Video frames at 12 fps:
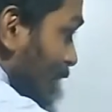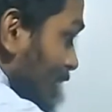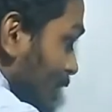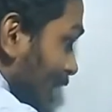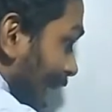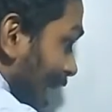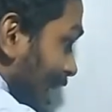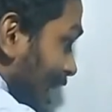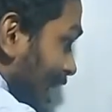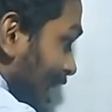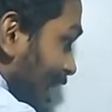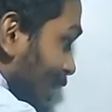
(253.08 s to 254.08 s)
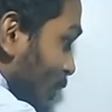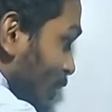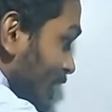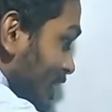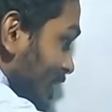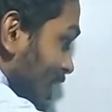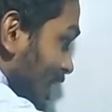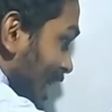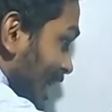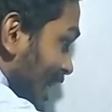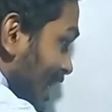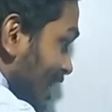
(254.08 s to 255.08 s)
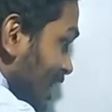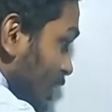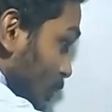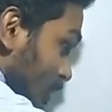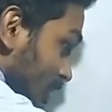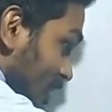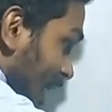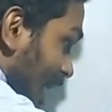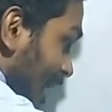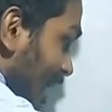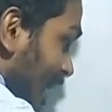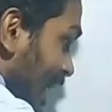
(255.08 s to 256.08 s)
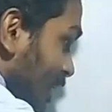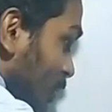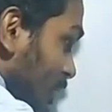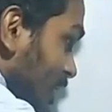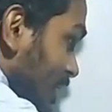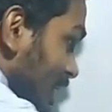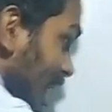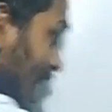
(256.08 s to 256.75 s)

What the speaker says: must be 90 degree to this angle, to this line and to this